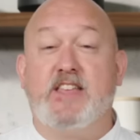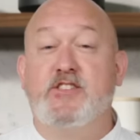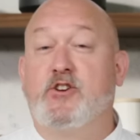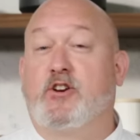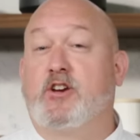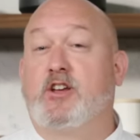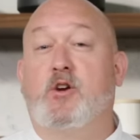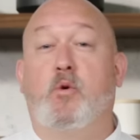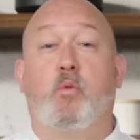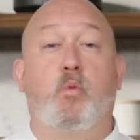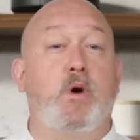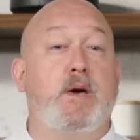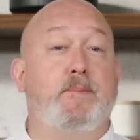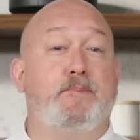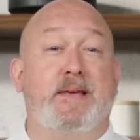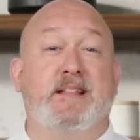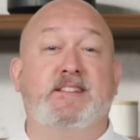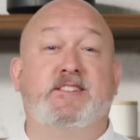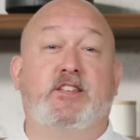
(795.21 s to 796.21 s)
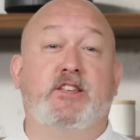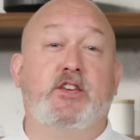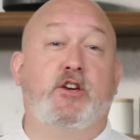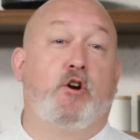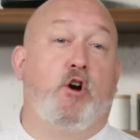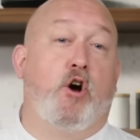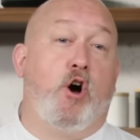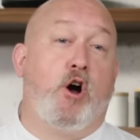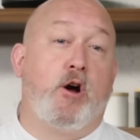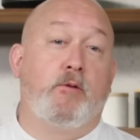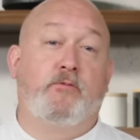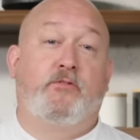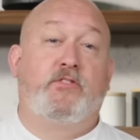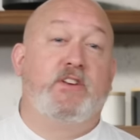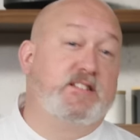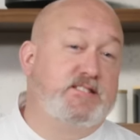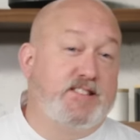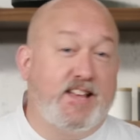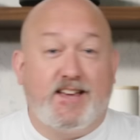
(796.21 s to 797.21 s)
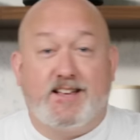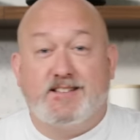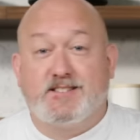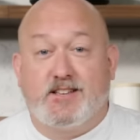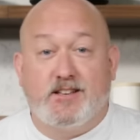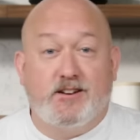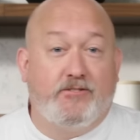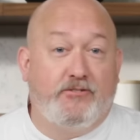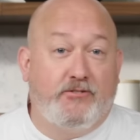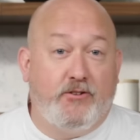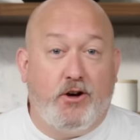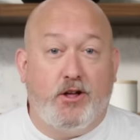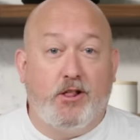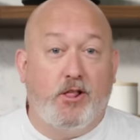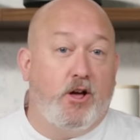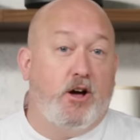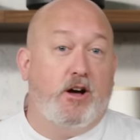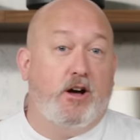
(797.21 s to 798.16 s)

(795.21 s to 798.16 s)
And you're gonna whip until your arm feels like it's gonna fall